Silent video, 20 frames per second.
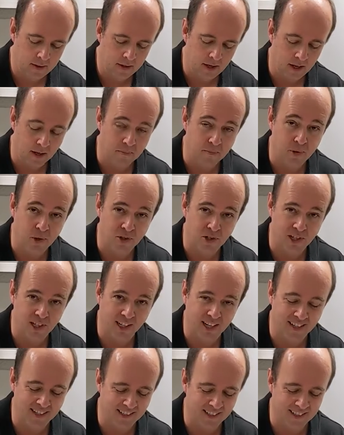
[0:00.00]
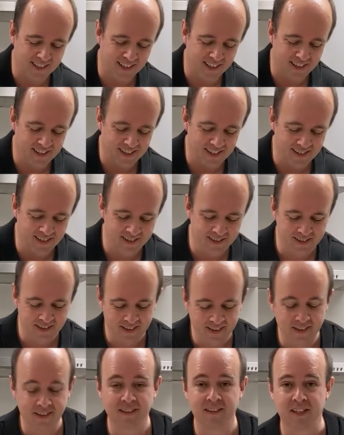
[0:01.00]
And push it against the side,
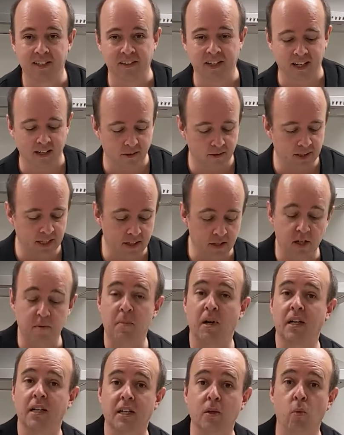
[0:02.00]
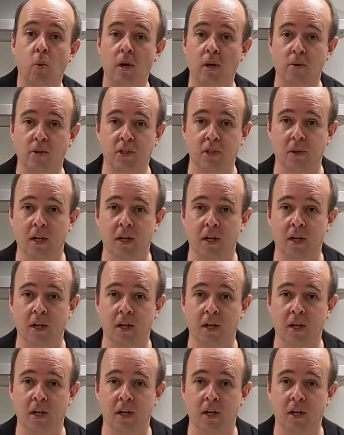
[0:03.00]
and that'll do that. You might need 1 or 2